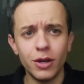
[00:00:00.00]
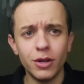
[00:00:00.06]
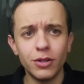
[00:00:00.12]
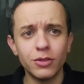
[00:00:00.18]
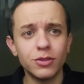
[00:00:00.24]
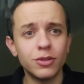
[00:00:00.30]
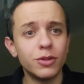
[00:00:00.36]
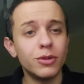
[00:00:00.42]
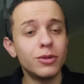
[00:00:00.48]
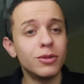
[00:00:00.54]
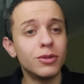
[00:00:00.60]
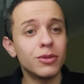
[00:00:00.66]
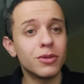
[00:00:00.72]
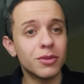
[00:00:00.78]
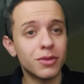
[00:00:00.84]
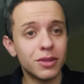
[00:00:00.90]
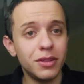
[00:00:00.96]
So
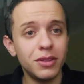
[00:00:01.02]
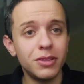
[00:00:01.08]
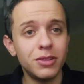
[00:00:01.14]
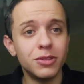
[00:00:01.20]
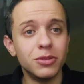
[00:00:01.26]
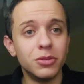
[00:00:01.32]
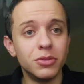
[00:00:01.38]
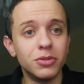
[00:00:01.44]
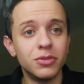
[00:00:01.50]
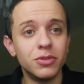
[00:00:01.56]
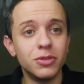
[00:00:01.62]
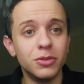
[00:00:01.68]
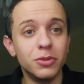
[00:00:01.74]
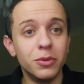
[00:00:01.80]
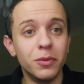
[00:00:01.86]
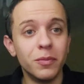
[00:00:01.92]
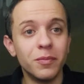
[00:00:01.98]
thank you. If
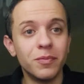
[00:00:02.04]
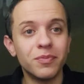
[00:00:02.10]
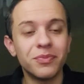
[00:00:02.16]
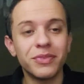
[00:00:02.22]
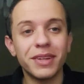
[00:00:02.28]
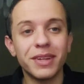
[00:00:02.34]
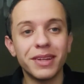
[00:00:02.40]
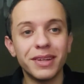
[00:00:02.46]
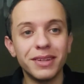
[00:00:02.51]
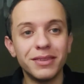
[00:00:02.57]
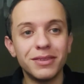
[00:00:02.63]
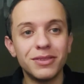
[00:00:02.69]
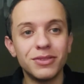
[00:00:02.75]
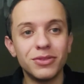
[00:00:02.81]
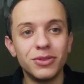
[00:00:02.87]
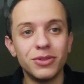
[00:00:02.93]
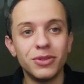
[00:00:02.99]
you like
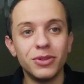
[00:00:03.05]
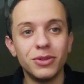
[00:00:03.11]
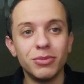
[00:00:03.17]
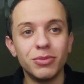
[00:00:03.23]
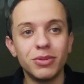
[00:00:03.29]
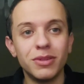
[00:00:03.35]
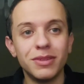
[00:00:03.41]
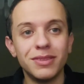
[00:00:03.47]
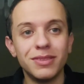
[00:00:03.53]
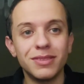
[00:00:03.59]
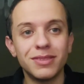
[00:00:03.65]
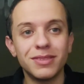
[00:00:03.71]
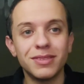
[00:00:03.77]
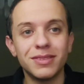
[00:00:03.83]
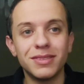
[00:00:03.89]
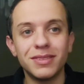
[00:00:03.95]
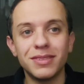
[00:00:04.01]
this video, please
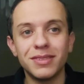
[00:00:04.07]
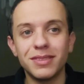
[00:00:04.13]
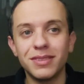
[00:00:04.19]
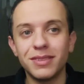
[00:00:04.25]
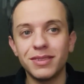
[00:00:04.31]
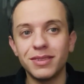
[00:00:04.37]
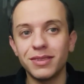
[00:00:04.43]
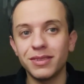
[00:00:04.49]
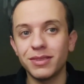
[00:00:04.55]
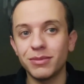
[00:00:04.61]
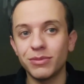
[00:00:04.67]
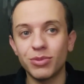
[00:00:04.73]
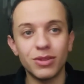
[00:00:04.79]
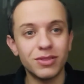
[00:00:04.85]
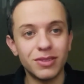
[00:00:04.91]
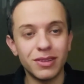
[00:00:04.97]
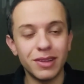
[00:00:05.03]

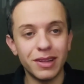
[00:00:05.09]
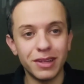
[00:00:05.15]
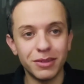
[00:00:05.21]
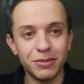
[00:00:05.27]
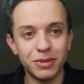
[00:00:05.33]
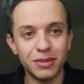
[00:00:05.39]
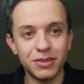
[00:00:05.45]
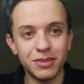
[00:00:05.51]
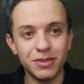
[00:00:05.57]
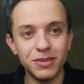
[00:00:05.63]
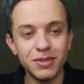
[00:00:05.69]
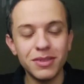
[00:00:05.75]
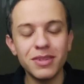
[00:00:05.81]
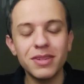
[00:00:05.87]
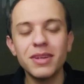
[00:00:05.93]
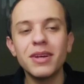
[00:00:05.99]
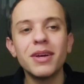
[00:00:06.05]
press the like button,
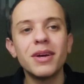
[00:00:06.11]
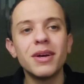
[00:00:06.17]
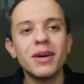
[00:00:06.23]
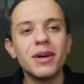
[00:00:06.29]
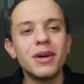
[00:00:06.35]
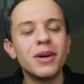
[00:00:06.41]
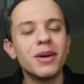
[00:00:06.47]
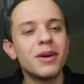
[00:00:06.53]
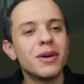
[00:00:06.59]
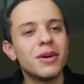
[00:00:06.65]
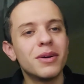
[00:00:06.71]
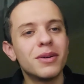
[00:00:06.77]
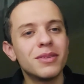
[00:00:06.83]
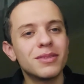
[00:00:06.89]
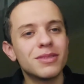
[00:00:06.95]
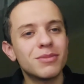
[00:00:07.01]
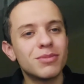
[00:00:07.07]

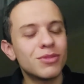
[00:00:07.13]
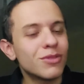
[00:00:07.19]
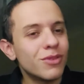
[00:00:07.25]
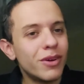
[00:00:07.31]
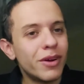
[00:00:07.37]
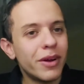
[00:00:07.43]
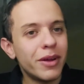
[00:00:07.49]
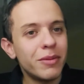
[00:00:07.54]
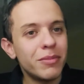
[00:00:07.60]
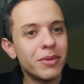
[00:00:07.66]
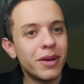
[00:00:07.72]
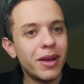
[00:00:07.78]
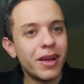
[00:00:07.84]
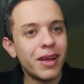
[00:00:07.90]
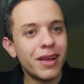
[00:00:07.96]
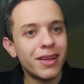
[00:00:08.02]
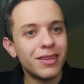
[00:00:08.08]
subscribe,
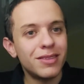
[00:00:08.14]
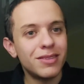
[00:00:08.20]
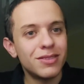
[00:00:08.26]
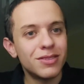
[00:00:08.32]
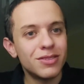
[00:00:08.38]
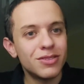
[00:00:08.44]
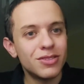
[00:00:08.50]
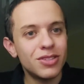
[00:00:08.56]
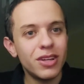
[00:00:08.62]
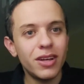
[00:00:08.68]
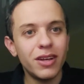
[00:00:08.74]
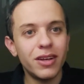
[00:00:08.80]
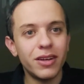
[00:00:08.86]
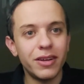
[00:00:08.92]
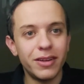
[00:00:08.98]
and share.